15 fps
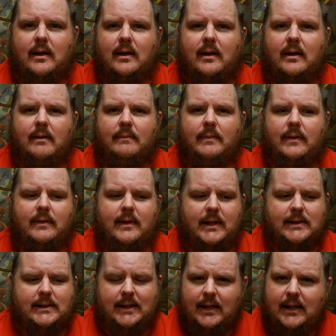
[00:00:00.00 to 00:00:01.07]

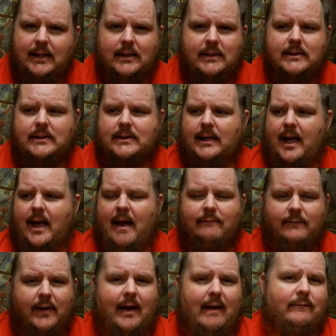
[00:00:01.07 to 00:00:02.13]
The scenes,
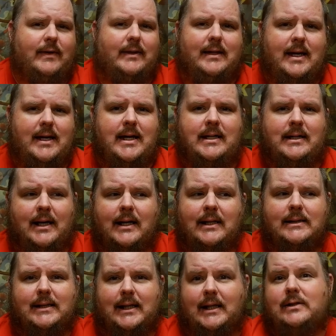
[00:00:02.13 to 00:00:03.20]
everything he
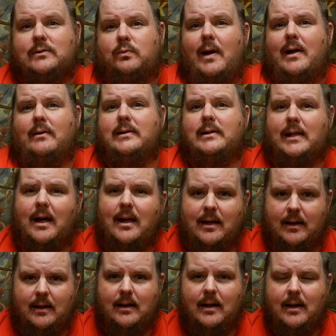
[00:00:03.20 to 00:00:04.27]
does is well
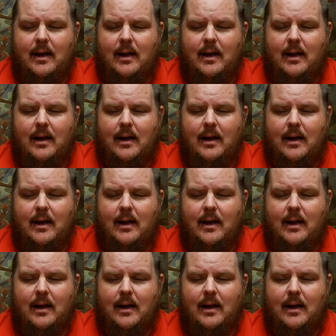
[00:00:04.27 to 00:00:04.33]
done.